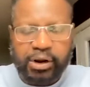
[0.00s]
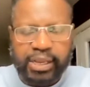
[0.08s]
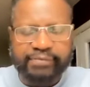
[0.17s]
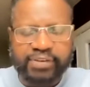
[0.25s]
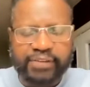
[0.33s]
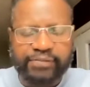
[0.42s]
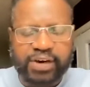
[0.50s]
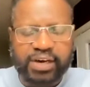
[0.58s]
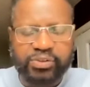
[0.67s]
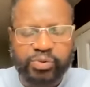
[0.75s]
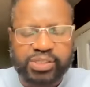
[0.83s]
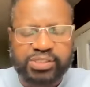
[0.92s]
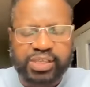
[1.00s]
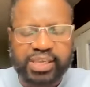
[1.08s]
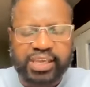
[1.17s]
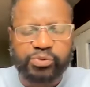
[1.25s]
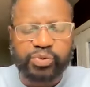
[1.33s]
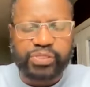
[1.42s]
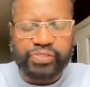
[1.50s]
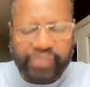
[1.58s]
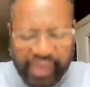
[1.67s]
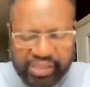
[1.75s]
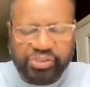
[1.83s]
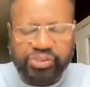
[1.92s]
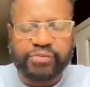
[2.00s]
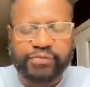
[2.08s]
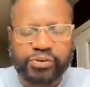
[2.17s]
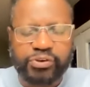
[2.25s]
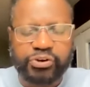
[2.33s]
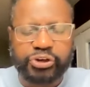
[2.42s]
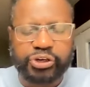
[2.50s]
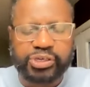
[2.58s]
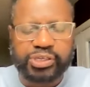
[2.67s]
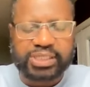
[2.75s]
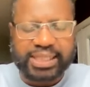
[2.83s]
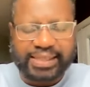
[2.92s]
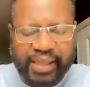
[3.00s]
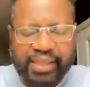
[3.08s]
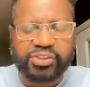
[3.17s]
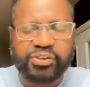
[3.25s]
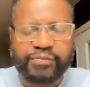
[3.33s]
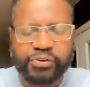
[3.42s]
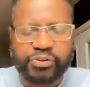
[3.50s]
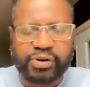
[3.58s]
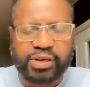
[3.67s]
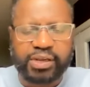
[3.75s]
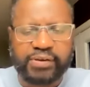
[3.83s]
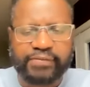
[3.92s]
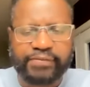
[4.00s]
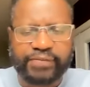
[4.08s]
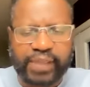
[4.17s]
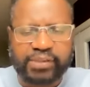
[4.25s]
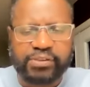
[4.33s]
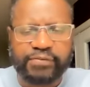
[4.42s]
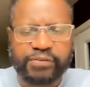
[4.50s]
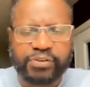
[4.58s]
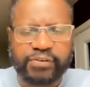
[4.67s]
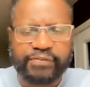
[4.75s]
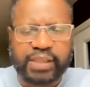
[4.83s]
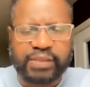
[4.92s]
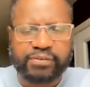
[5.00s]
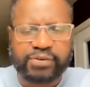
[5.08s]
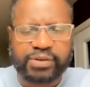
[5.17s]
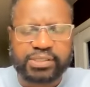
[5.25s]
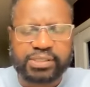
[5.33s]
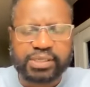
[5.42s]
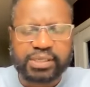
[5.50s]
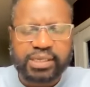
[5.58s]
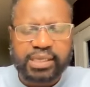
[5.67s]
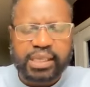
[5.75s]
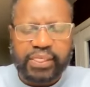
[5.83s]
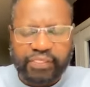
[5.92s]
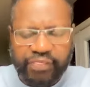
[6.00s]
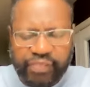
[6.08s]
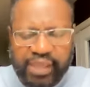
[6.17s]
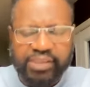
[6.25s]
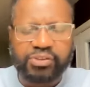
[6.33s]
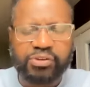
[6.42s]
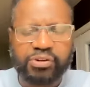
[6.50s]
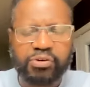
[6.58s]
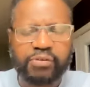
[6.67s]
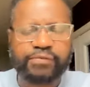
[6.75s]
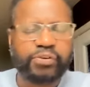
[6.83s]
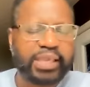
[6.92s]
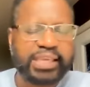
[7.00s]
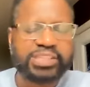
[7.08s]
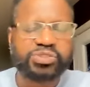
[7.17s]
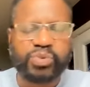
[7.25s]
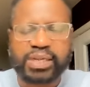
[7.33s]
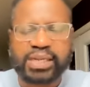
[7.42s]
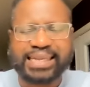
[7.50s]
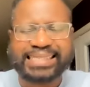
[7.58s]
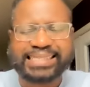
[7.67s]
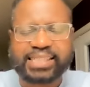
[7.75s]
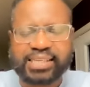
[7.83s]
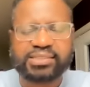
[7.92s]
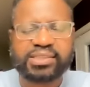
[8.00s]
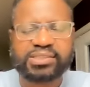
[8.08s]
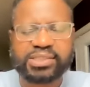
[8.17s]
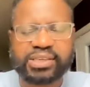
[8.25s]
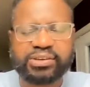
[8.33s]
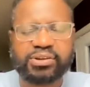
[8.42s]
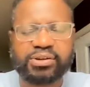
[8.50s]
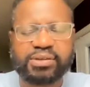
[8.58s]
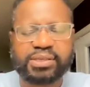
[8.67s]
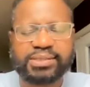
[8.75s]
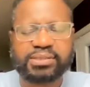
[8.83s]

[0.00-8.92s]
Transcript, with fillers: Our Heavenly Father, once again, we thank you for your goodness. Thank you for your love. Thank you for your faithfulness. Thank you, Lord, for each one in attendance here